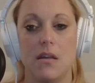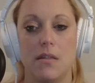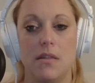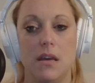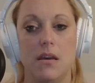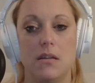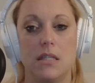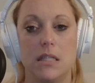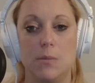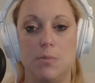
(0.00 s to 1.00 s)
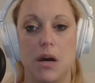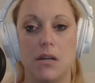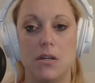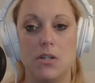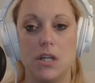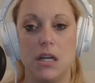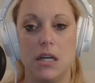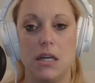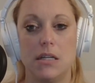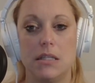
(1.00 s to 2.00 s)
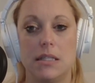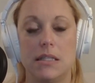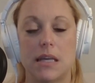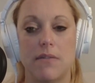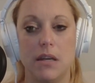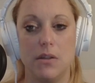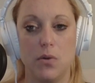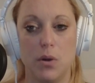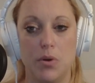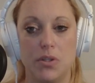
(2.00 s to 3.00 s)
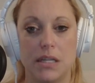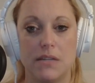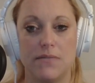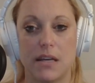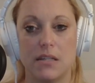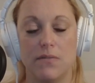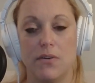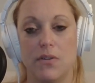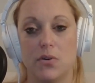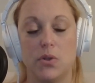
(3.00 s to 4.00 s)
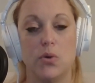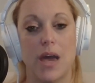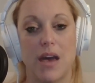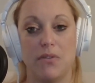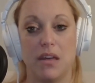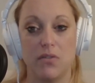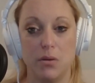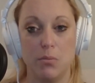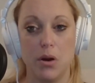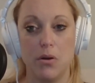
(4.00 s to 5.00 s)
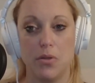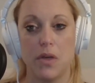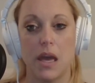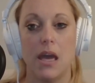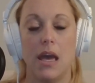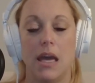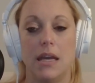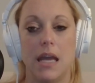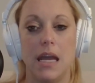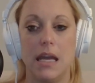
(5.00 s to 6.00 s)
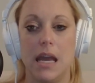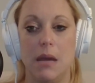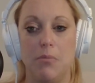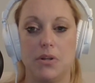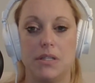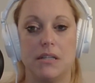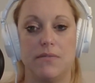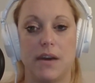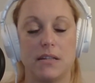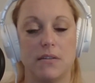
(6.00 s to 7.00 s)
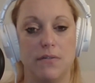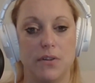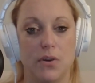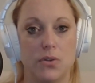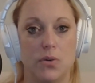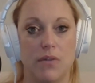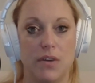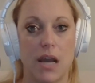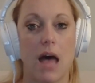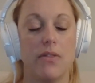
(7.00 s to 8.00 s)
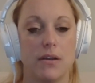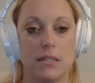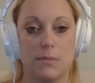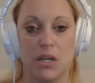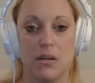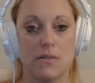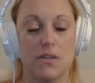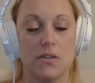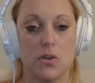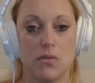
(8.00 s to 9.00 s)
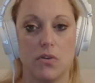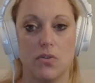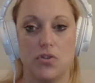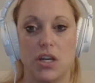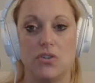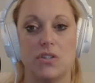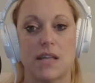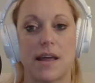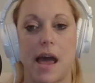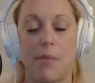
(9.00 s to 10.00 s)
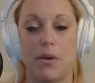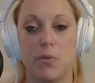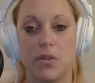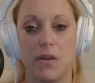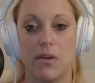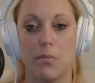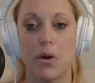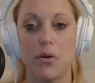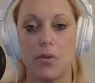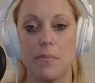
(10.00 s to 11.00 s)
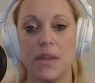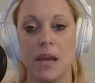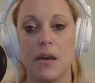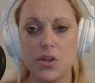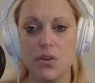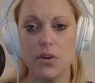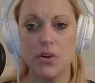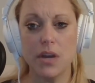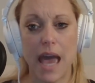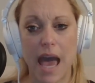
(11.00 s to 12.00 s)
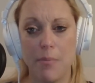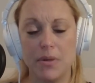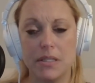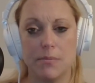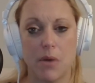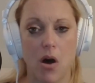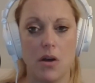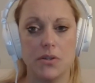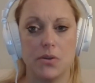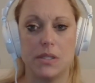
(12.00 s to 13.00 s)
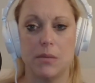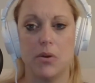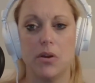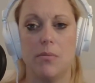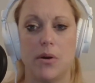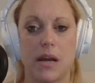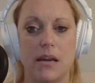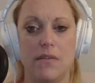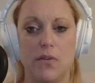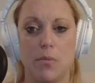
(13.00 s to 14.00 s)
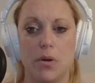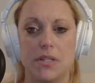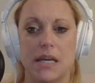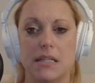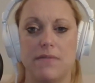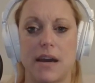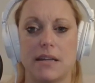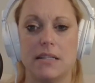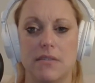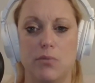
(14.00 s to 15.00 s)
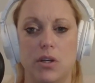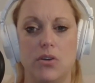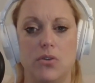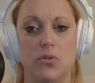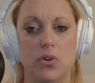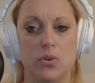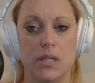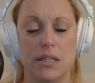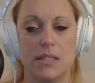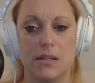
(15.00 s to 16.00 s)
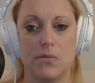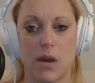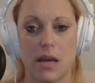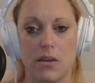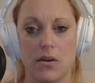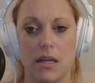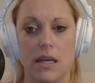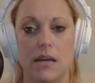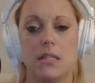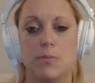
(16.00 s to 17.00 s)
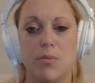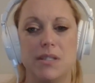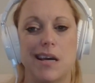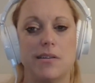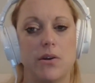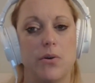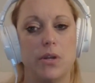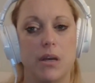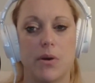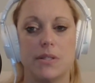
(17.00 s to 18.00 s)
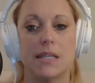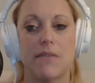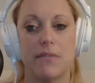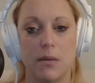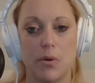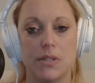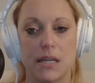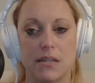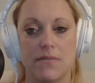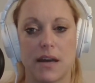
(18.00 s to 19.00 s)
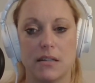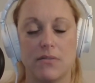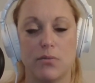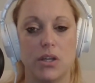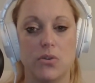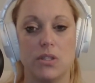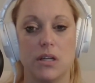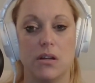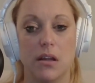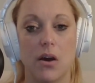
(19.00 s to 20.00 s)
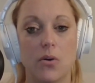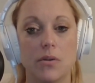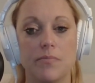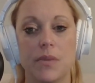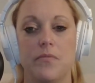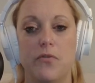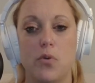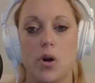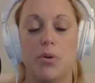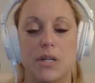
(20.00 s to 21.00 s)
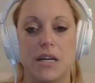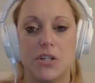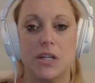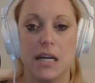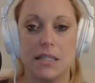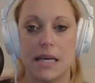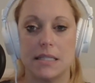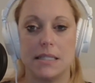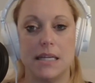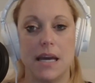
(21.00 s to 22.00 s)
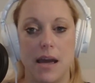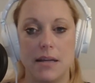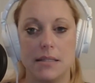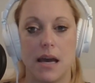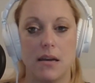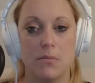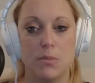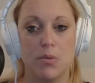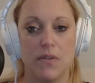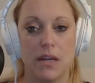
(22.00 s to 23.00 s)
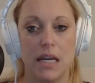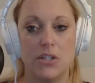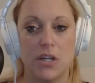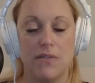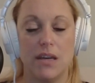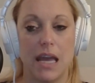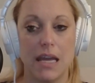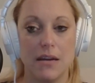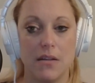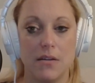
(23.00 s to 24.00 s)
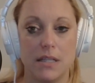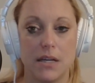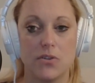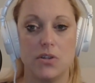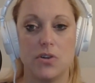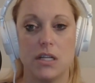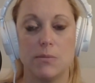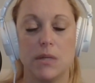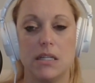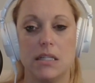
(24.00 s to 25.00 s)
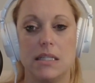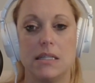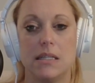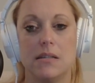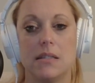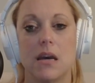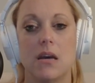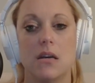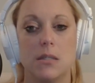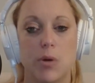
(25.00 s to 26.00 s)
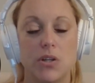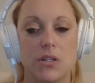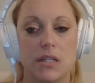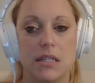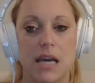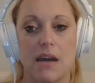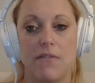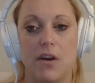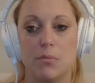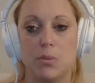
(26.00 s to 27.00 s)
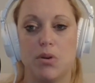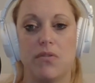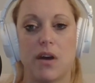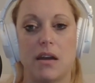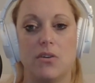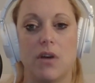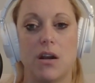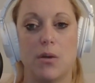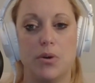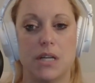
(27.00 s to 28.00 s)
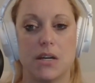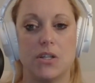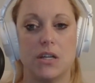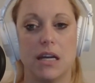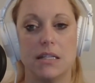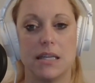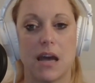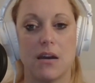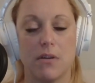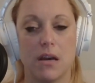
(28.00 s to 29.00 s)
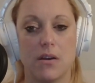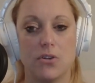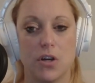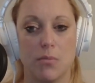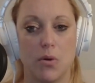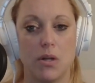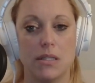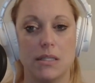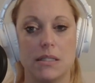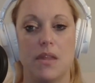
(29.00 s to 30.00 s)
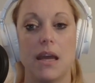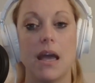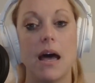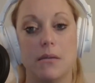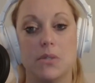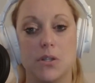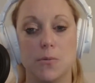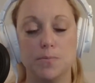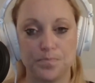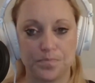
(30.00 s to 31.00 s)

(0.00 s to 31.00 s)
The sponge is 73% effective for those who have given birth and 88% effective for those who have not. That's because of the cervical changes that happen with giving birth. Cervical cap is also similar, about 94% effective when you use it regularly. Spermicides are only about 70% effective when used alone. For protection against STIs, condoms prevent HIV and other sexually transmitted diseases. Sponges and diaphragms provide greater protection against gonorrhea, trichomonas than condoms do.